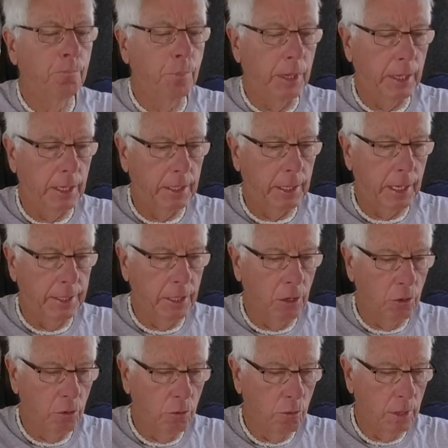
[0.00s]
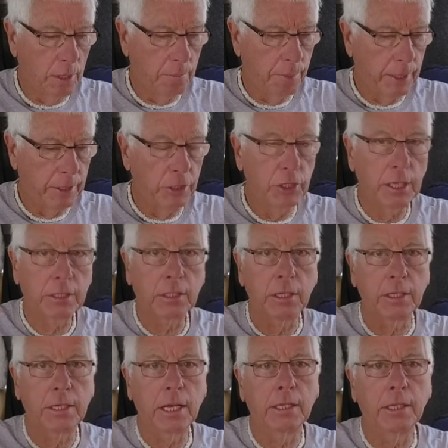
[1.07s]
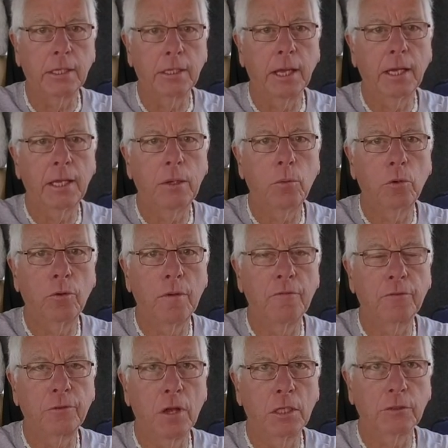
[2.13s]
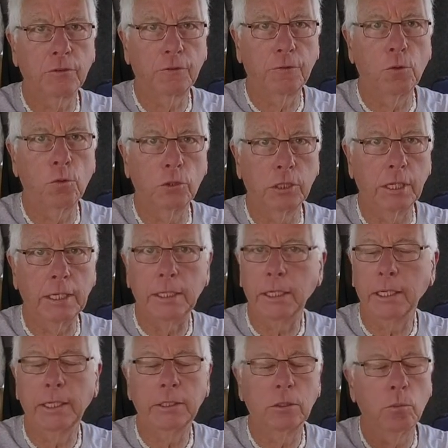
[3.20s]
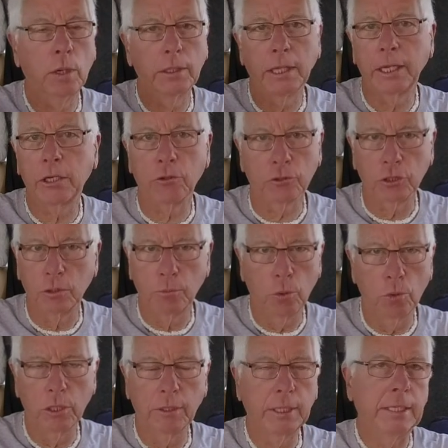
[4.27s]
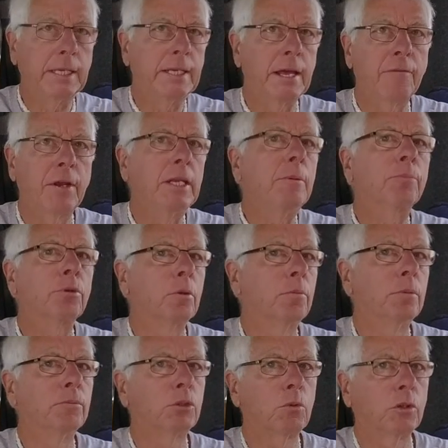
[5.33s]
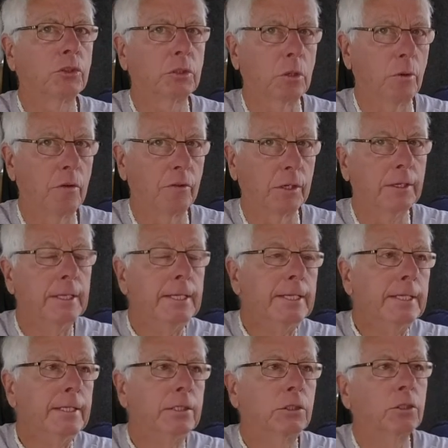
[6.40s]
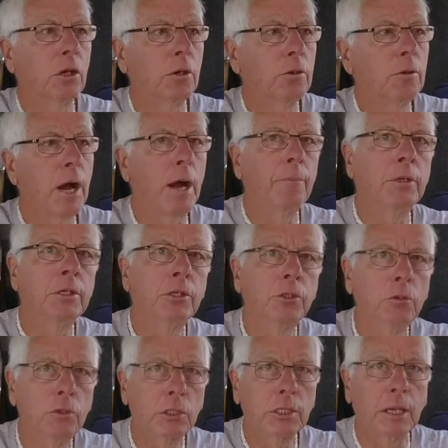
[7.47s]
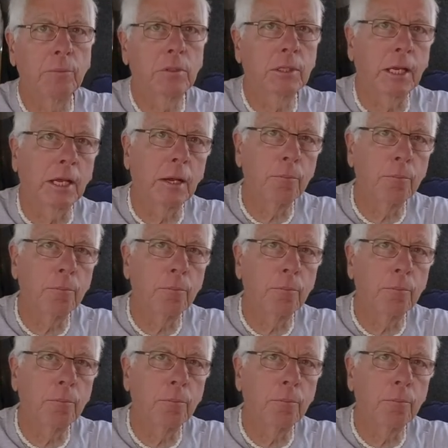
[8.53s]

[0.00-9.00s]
But I know uh, Ben and Cesca said that they were in France for fourteen days, and when they crossed the border they didn't have any problems whatsoever. So I'm going to do the same thing.